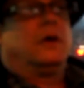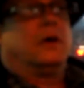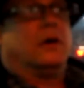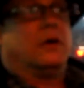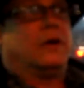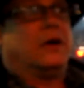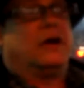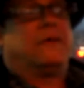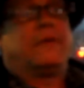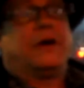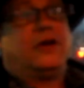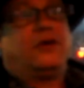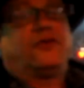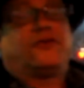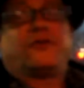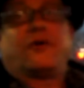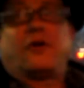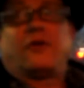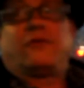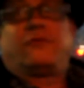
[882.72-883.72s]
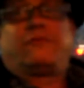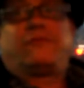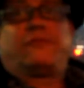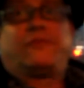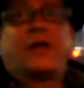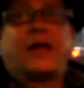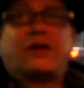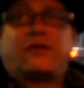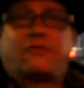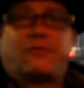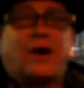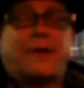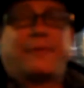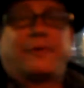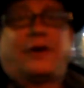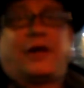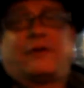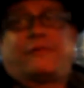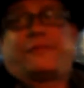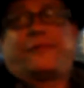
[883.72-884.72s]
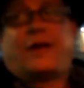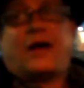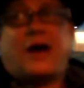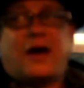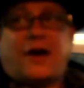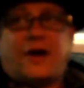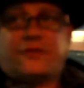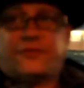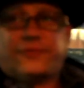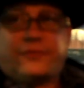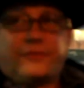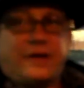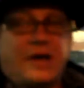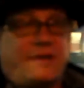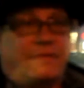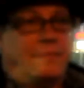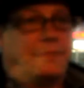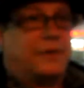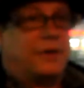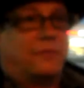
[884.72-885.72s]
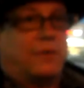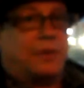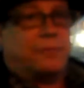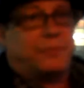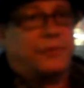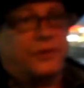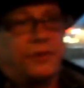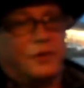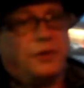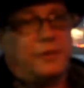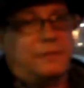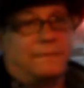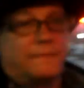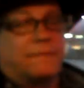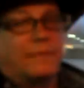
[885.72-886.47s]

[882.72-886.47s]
Uh, everybody just started like dropping like flies, for lack of a better way of putting it.